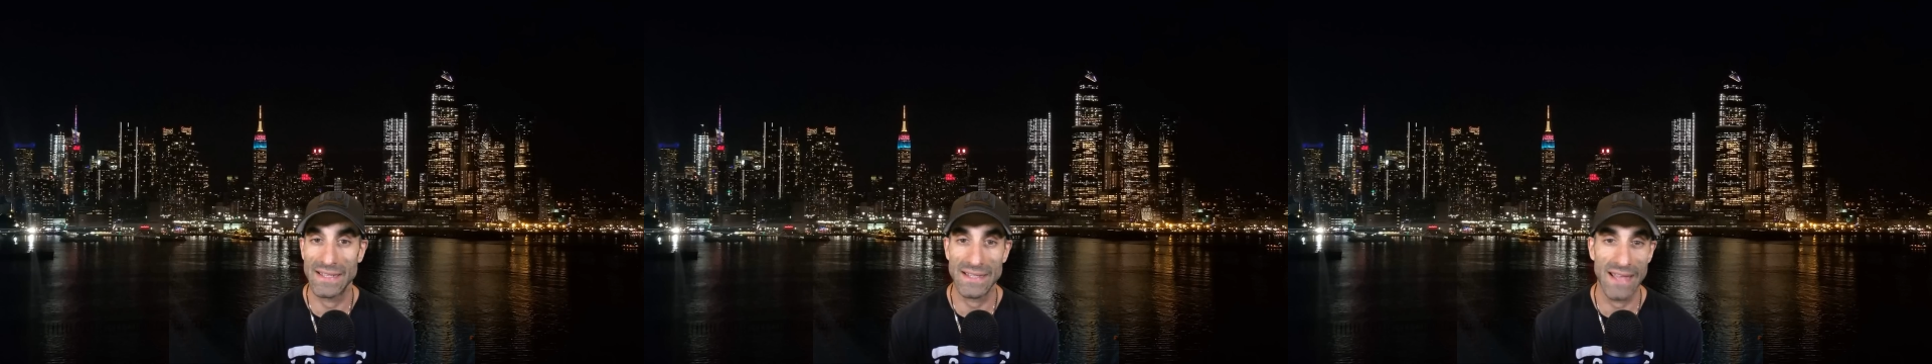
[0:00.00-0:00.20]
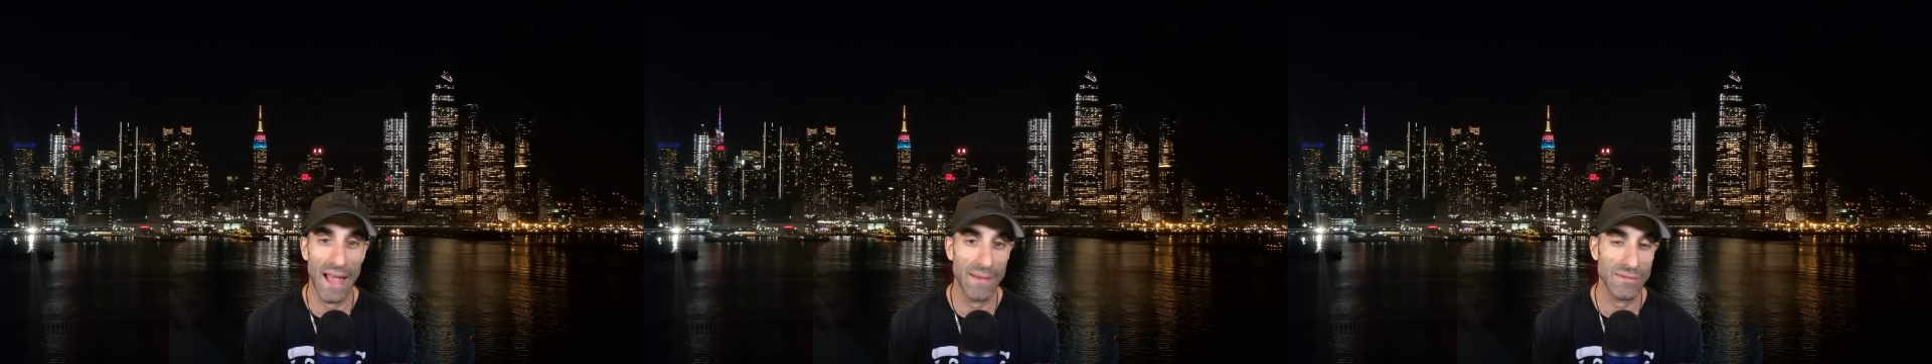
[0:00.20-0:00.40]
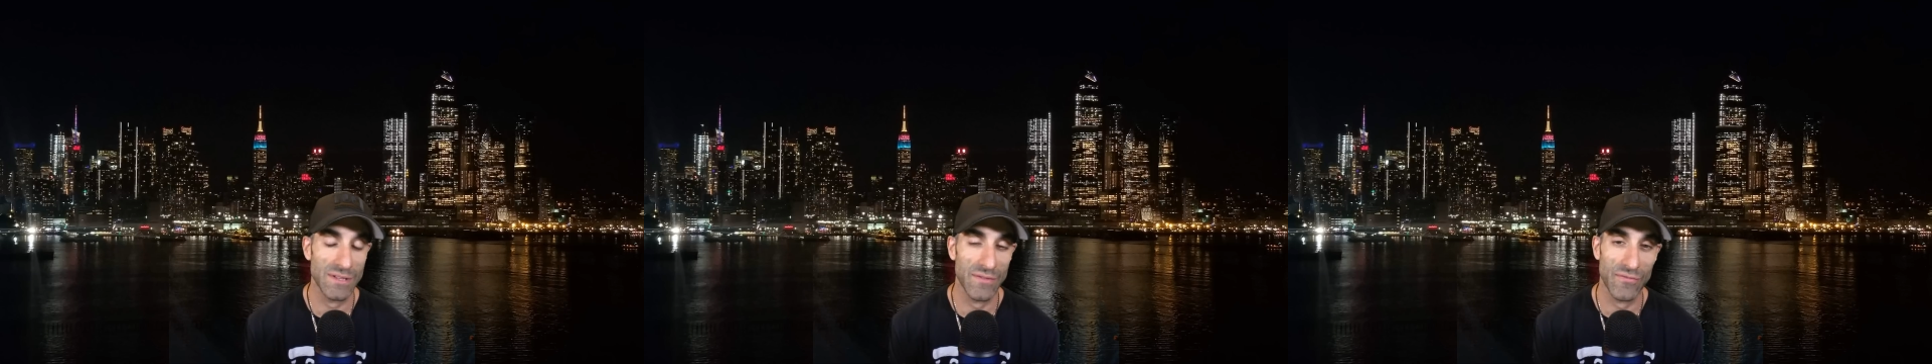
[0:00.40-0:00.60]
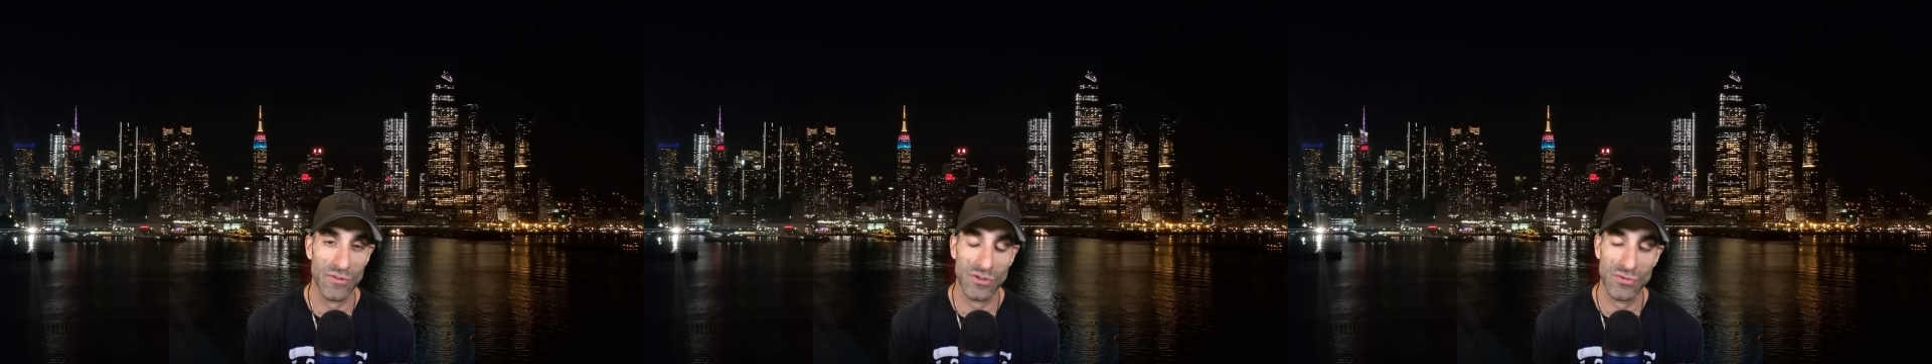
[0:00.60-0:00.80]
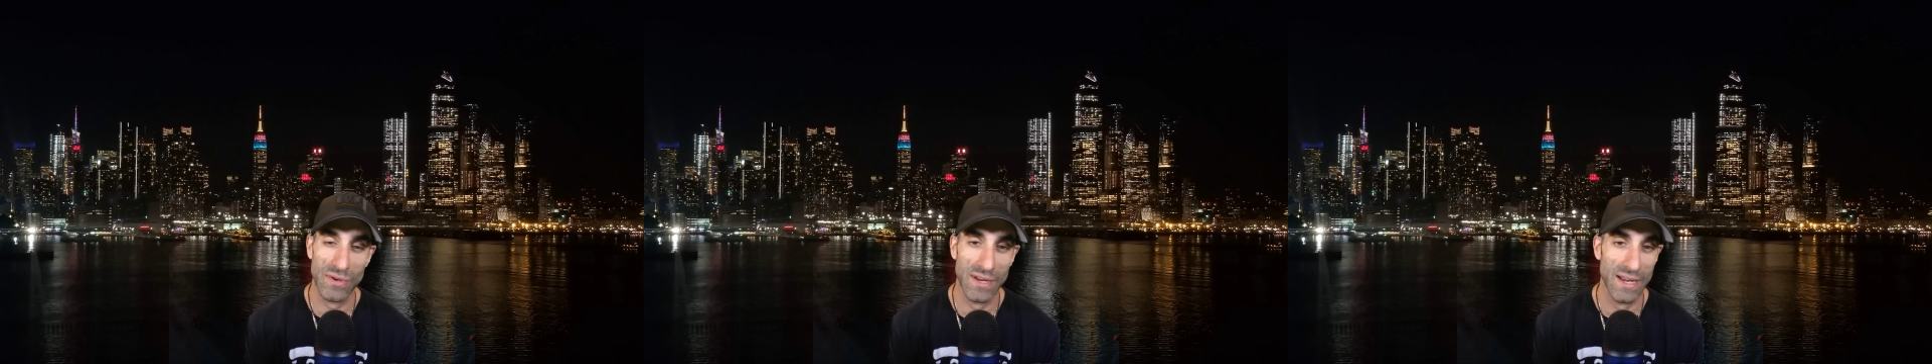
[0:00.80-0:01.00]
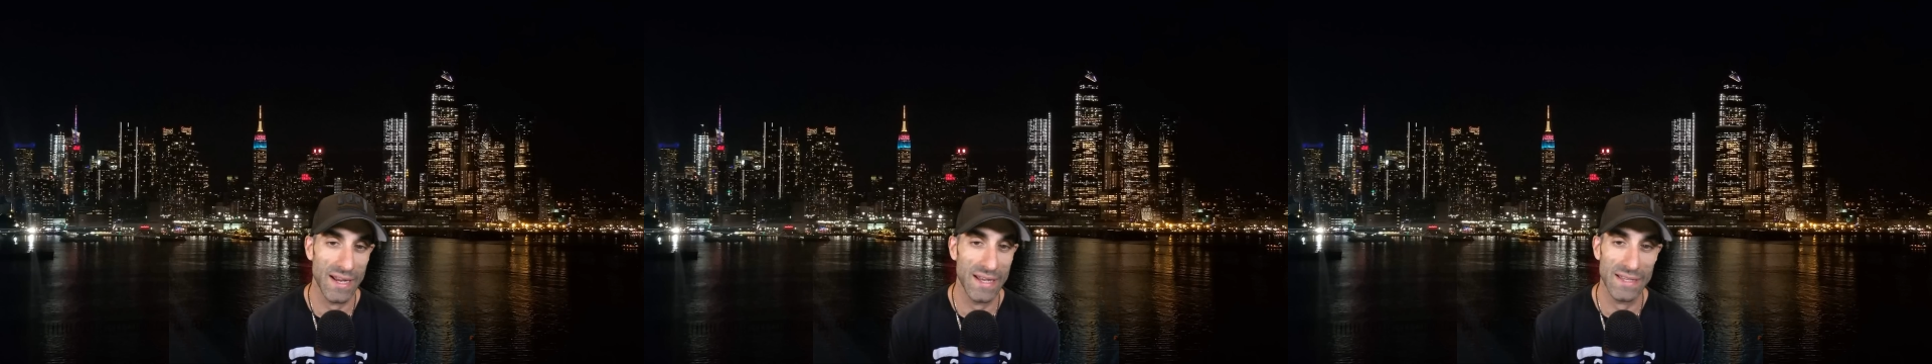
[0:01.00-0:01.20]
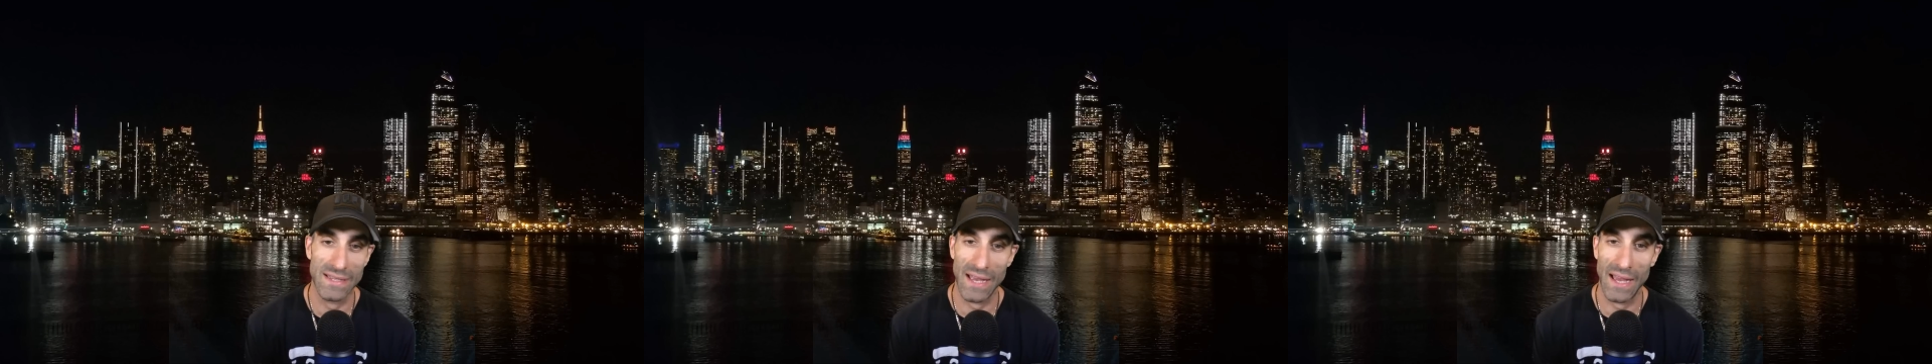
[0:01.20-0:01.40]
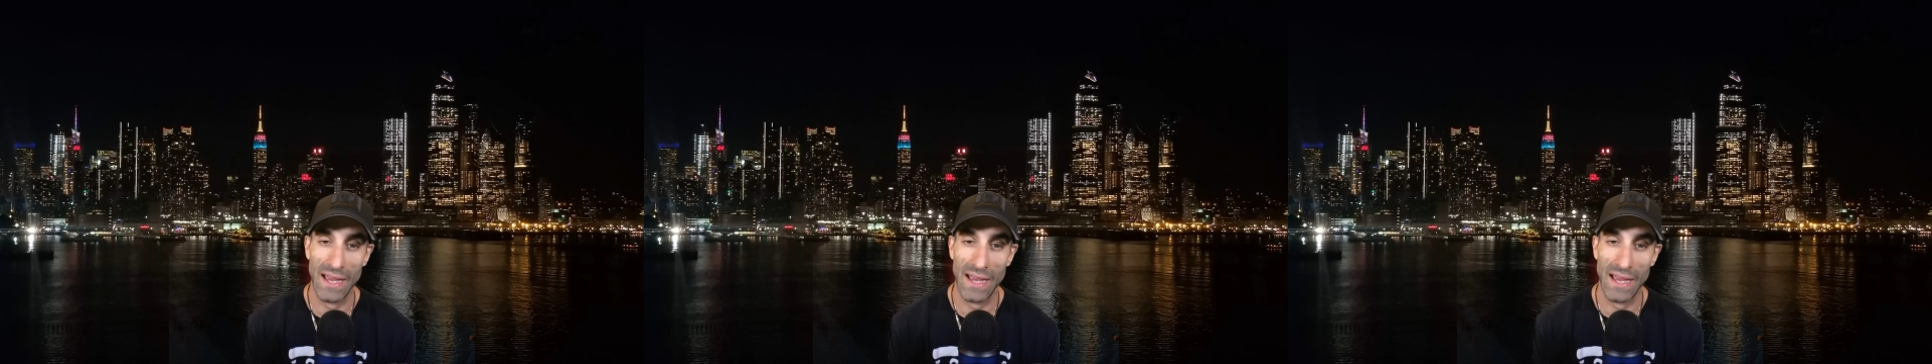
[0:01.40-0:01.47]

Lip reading: snaps of the first-string guys,